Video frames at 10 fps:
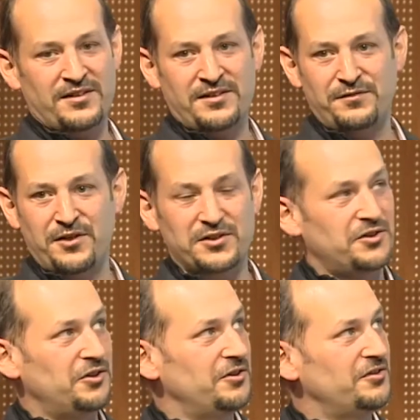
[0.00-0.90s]
the
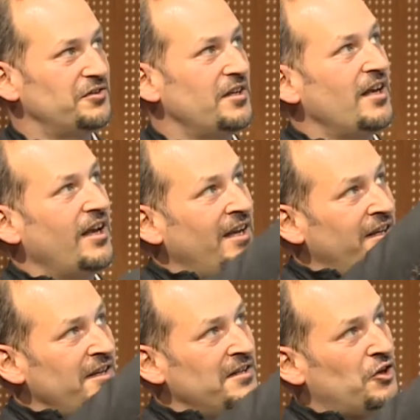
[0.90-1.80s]
verticals, and
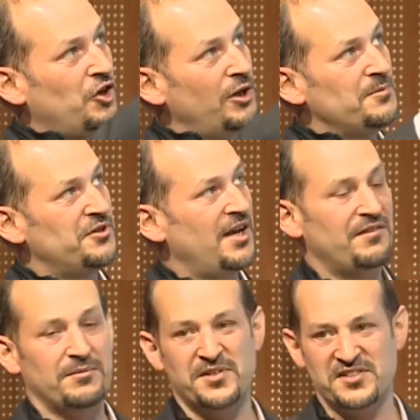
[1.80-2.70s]
in the columns you have
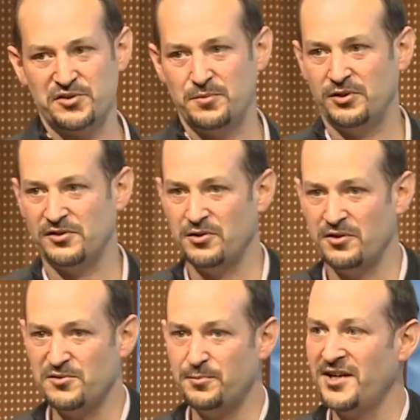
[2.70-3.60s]
the business model. So
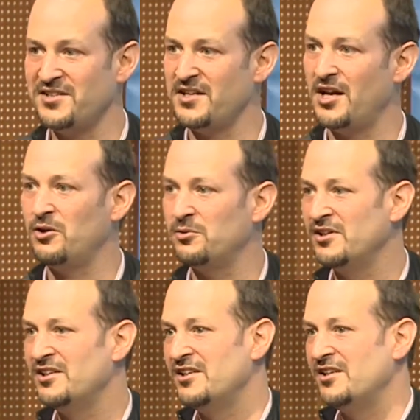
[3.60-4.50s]
this breaks down
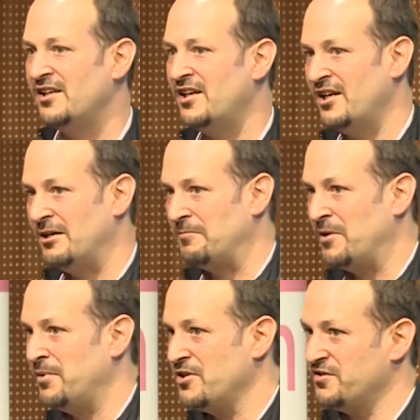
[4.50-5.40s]
a
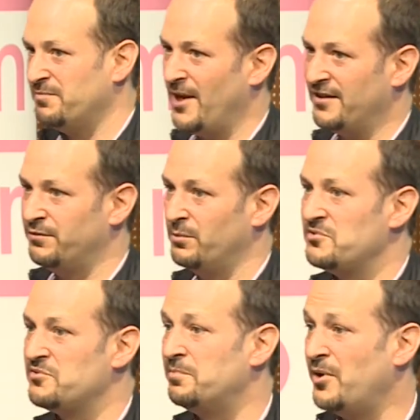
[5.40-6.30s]
bunch of platforms
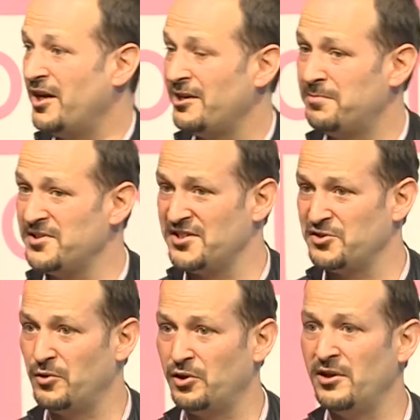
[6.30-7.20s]
by business
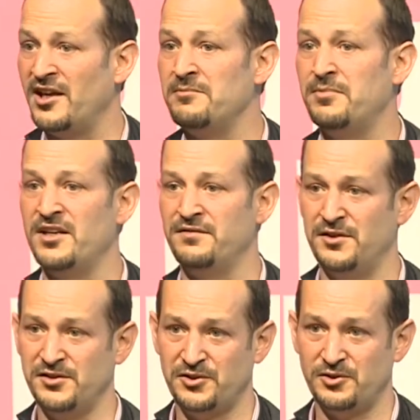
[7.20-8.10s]
model and by
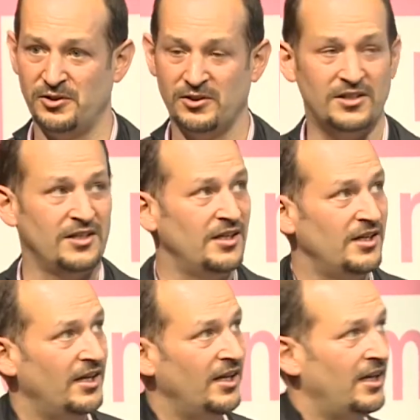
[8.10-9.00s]
vertical.
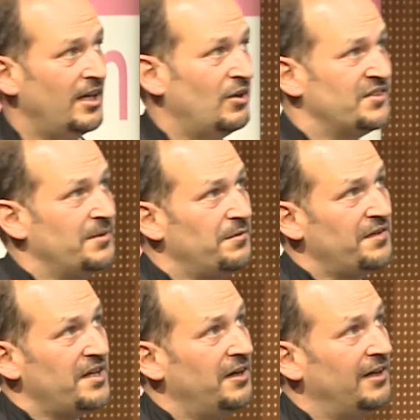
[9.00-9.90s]
Some of
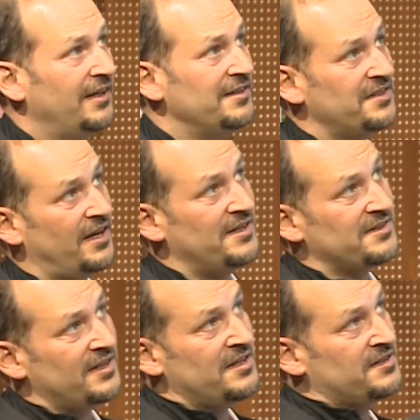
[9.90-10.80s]
the early insights
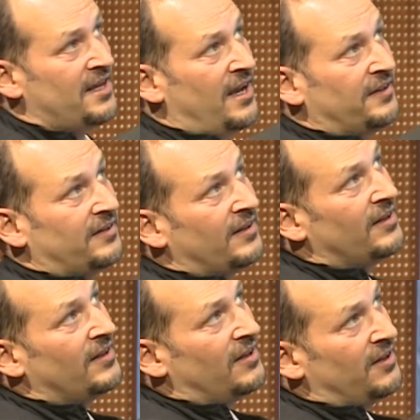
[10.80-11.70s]
is that
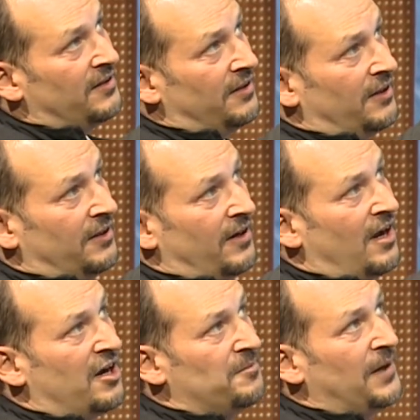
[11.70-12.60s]
there
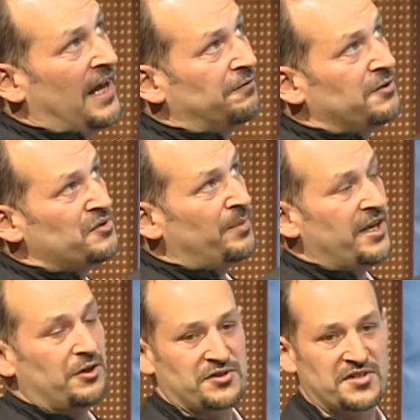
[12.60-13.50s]
are platforms by
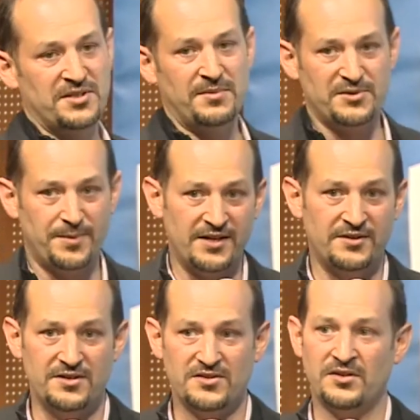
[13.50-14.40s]
ecosystem
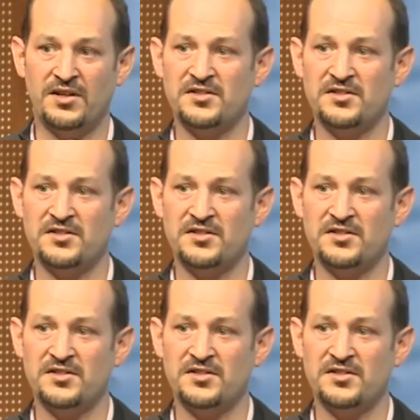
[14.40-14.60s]
expanders. These